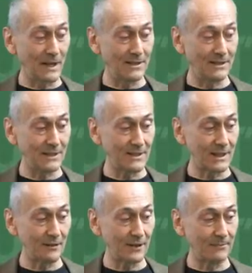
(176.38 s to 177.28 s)
access
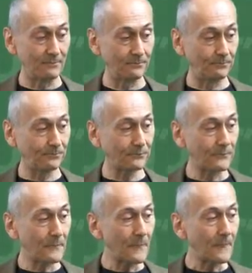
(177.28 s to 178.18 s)
era.
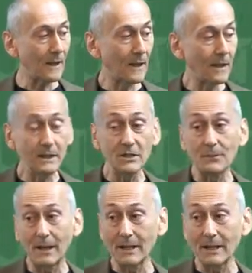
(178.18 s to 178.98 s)
These are my